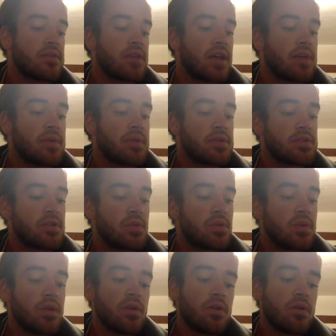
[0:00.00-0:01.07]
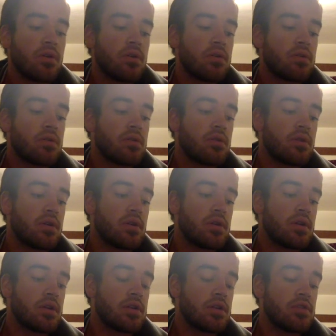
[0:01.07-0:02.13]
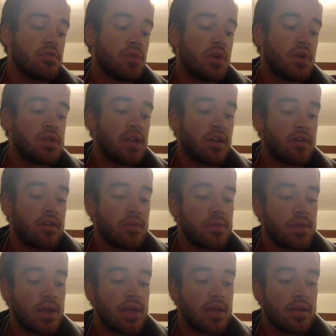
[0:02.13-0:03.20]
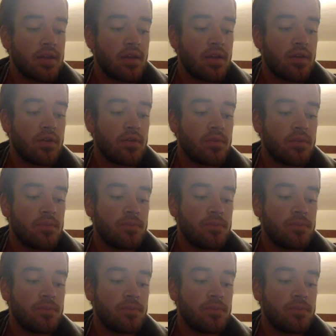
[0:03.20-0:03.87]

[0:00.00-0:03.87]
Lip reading: a high-pitched squeal, too much air to play the note,